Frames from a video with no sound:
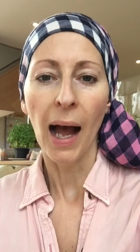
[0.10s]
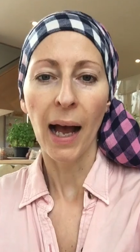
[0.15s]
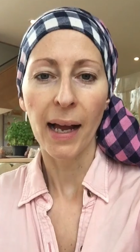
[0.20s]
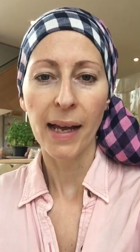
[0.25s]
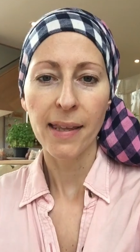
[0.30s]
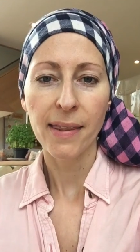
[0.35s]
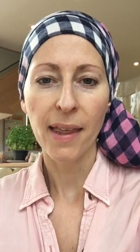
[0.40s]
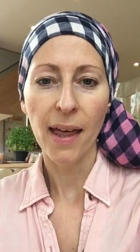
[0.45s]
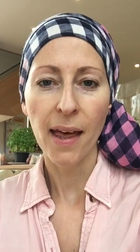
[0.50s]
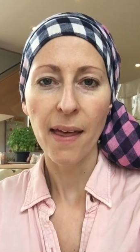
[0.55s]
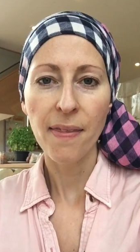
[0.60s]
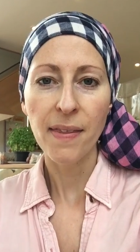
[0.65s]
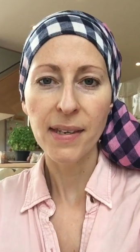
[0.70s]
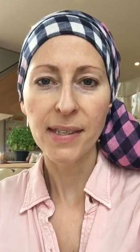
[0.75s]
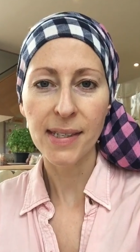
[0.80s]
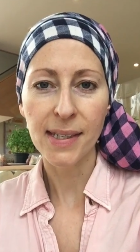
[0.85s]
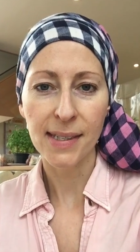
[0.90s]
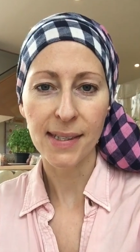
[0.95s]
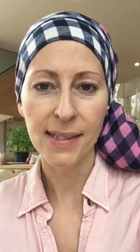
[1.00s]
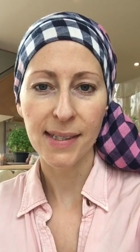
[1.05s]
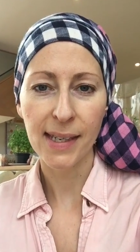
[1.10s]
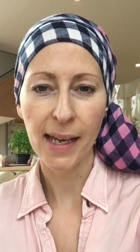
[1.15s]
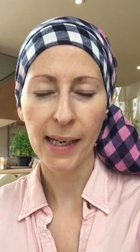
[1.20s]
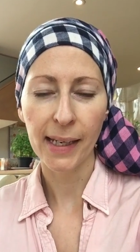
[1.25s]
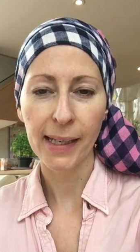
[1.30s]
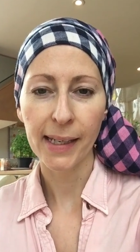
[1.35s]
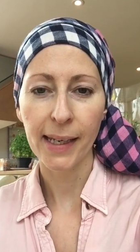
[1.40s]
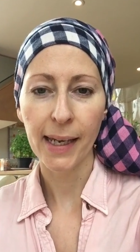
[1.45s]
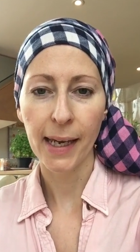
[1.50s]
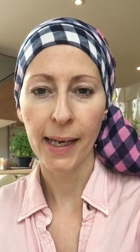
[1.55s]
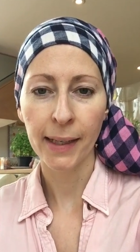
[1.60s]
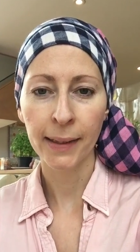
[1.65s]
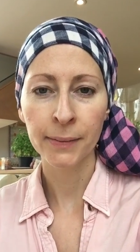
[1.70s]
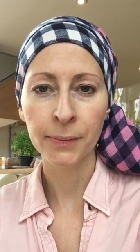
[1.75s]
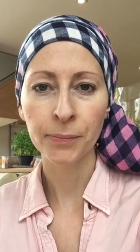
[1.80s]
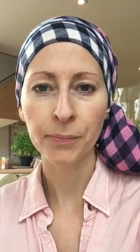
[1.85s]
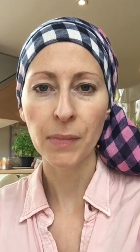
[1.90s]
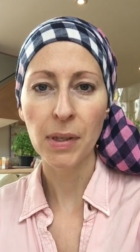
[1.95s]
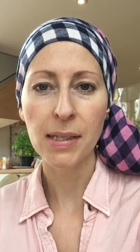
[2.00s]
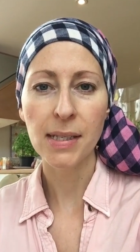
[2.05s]
Hi there, this is Sally
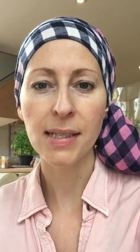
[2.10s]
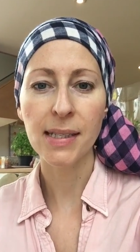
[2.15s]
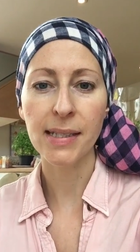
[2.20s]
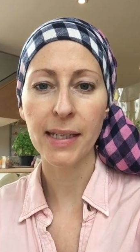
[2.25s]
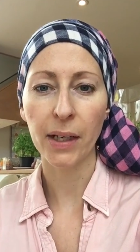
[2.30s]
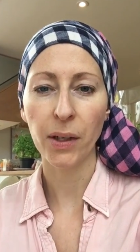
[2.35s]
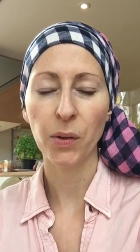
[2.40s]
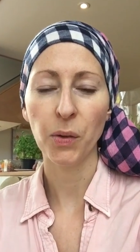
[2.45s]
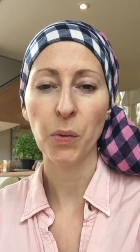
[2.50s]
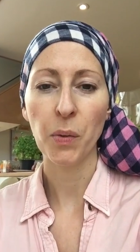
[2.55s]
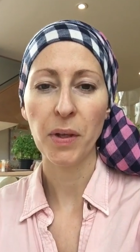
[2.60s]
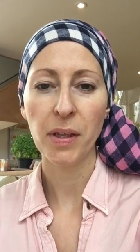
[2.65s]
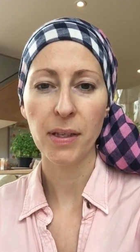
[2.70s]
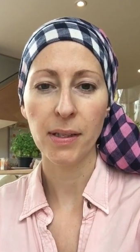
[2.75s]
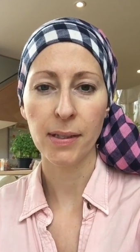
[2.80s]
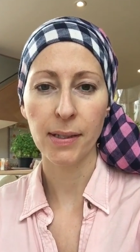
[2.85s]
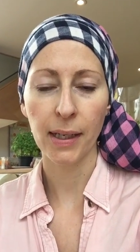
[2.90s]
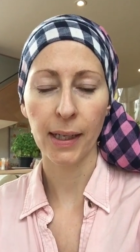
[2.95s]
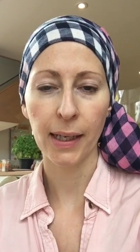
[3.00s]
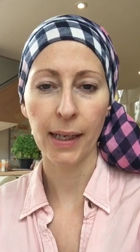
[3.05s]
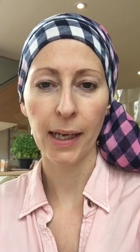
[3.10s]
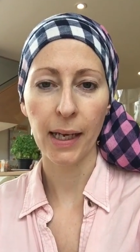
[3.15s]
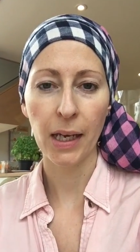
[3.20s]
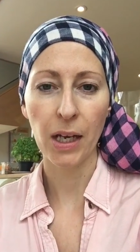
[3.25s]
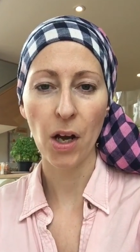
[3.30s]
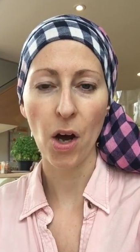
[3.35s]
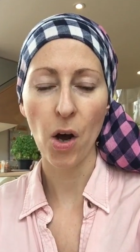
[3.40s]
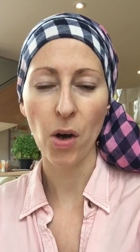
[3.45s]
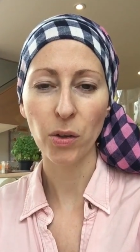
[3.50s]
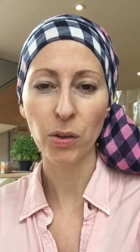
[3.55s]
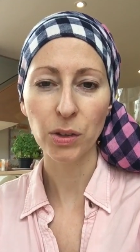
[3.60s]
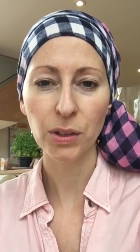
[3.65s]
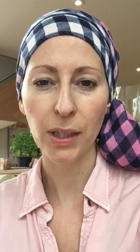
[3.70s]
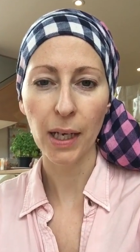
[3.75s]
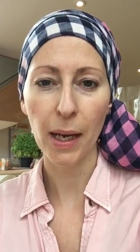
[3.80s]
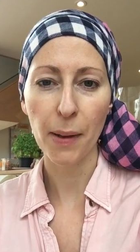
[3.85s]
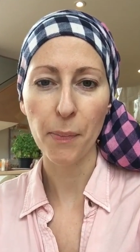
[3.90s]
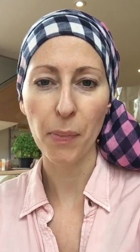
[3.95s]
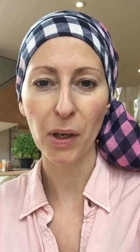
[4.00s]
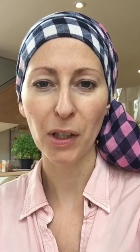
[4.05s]
King, still with a stinking cold,
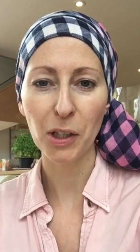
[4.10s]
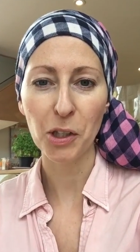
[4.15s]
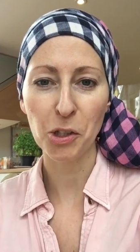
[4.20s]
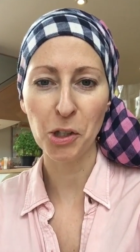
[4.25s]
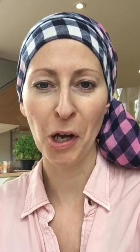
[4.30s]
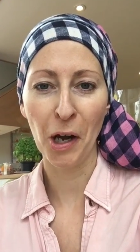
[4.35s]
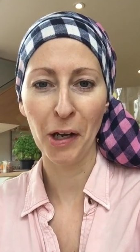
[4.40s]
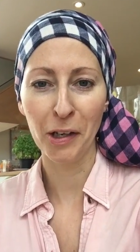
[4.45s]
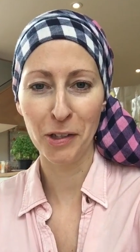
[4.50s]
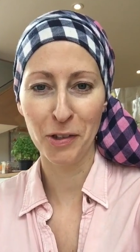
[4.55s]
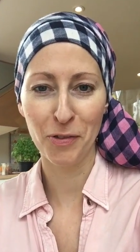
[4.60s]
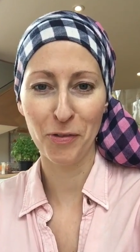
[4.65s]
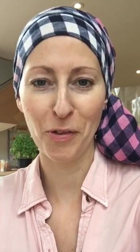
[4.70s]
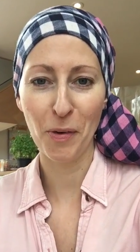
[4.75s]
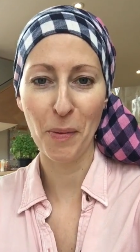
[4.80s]
I apologise